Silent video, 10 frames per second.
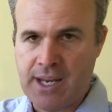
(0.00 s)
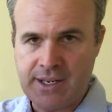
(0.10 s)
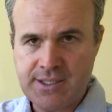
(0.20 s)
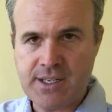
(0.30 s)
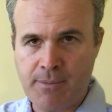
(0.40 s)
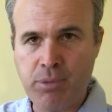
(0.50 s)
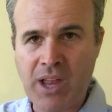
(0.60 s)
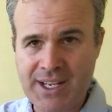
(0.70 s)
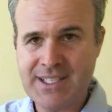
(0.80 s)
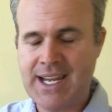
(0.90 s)
it's a
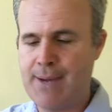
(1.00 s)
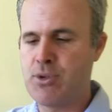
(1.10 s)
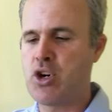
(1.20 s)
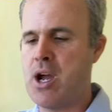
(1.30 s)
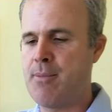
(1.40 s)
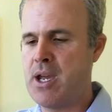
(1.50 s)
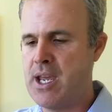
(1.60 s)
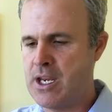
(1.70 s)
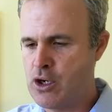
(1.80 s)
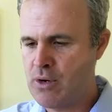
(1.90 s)
blunt type trauma
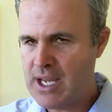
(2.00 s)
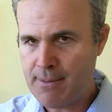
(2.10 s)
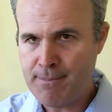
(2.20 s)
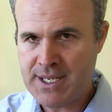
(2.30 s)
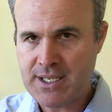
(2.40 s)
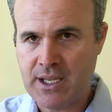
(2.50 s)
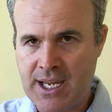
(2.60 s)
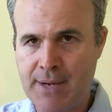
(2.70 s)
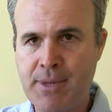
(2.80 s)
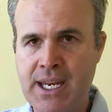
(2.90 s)
and you get
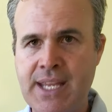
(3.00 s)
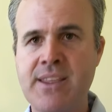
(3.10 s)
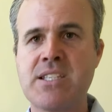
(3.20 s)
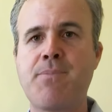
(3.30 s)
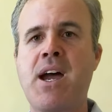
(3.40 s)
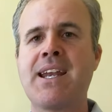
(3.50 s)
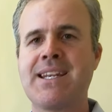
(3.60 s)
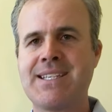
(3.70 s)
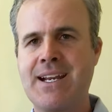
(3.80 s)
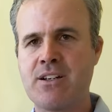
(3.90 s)
misalignment in the spine,
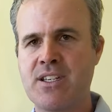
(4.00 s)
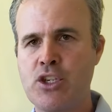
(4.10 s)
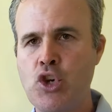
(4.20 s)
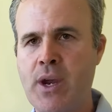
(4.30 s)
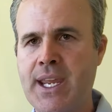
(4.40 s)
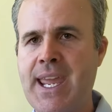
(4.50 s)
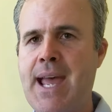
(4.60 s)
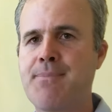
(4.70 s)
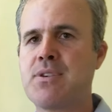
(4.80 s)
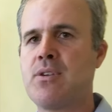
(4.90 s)
it tears the joint
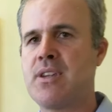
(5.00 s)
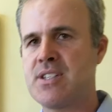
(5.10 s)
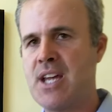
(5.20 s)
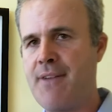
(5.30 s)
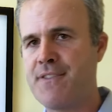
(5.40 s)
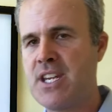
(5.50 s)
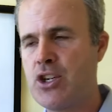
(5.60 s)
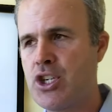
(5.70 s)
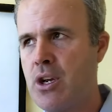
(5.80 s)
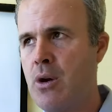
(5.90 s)
capsule, the soft
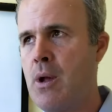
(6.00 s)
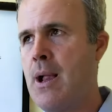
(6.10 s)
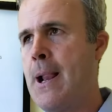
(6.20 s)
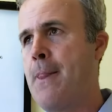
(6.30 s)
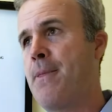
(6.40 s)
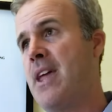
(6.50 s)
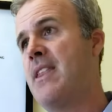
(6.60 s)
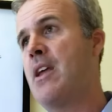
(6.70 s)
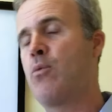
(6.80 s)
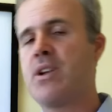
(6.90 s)
tissue, and
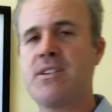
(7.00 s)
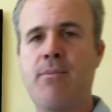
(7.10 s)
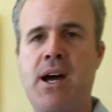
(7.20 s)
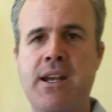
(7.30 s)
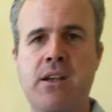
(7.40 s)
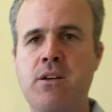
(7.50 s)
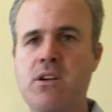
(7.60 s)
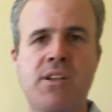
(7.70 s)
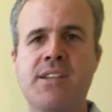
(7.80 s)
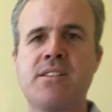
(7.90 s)
then what does the body do?
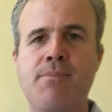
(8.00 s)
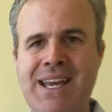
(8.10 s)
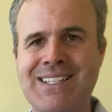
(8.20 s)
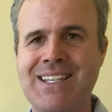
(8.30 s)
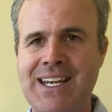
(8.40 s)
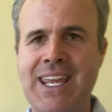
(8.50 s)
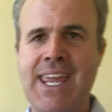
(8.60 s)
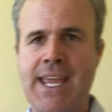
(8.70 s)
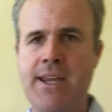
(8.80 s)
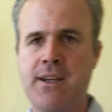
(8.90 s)
It does the best that it
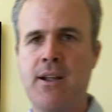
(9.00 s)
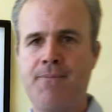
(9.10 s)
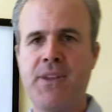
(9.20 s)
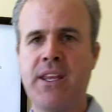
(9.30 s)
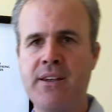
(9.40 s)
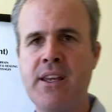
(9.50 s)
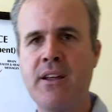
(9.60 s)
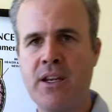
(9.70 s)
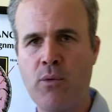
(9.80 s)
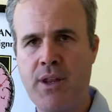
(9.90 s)
can in
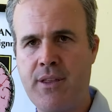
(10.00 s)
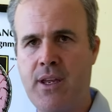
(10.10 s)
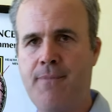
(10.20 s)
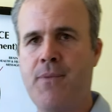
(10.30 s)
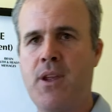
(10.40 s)
dealing with it.